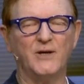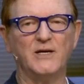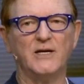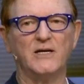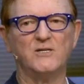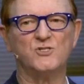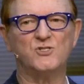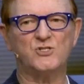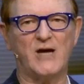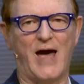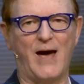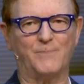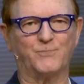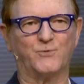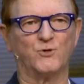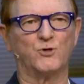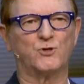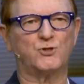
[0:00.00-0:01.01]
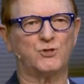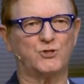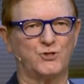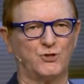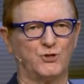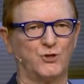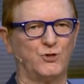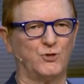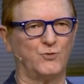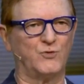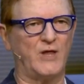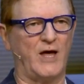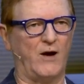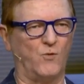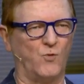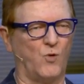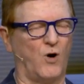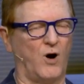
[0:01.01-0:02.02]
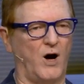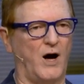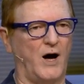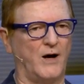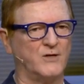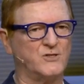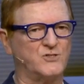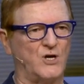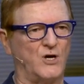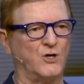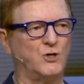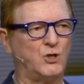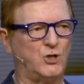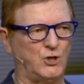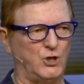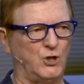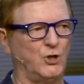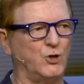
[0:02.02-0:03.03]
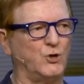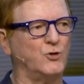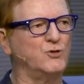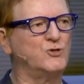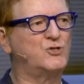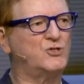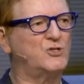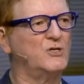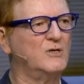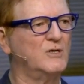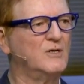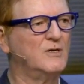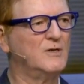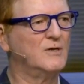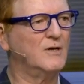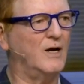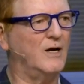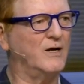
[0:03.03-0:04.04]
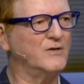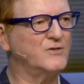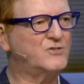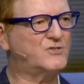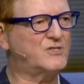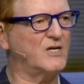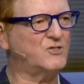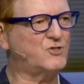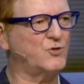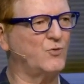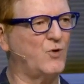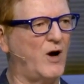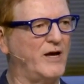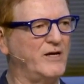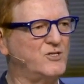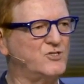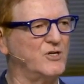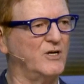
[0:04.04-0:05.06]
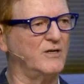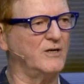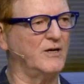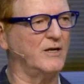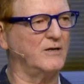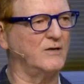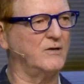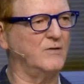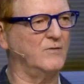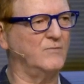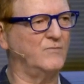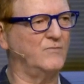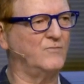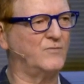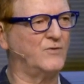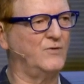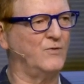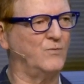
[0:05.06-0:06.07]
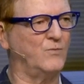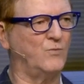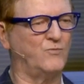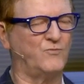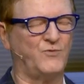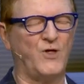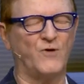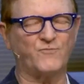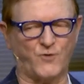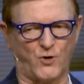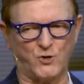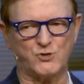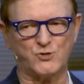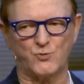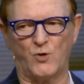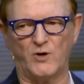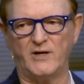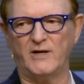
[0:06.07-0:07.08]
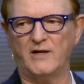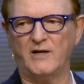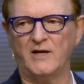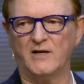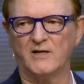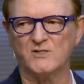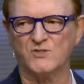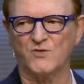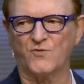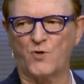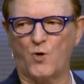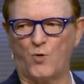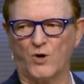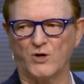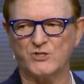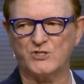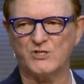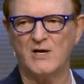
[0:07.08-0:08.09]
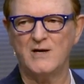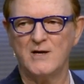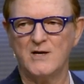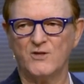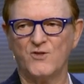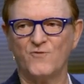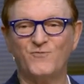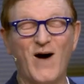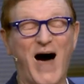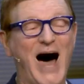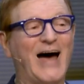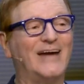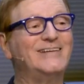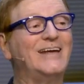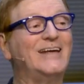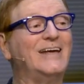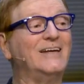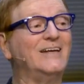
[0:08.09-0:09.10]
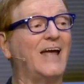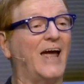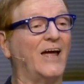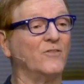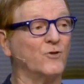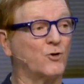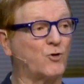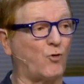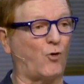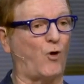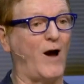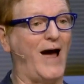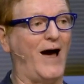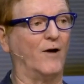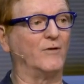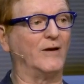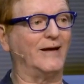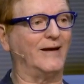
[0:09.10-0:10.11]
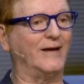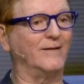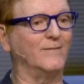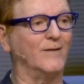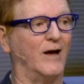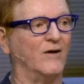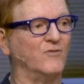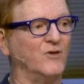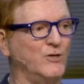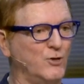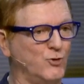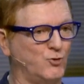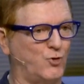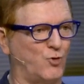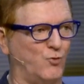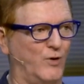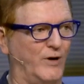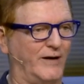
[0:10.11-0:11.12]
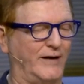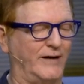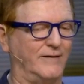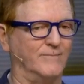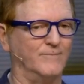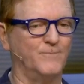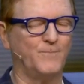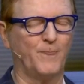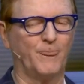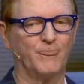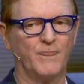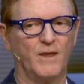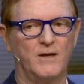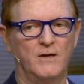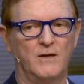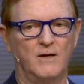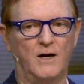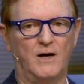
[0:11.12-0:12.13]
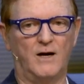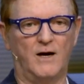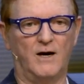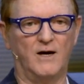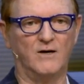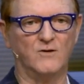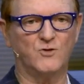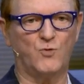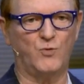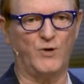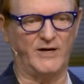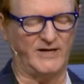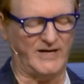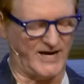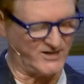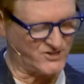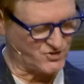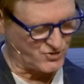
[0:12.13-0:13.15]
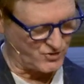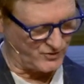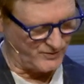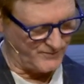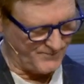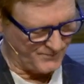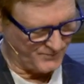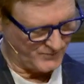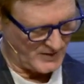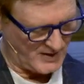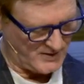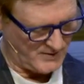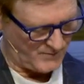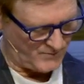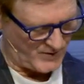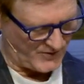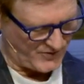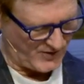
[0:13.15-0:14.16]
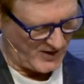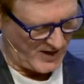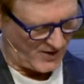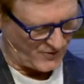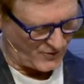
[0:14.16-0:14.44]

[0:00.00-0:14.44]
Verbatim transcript: in chapter 2 that was a huge uh, situation. And the, the first one is, of course, the finding and the crowning of a new queen, uh, Queen Esther. But the other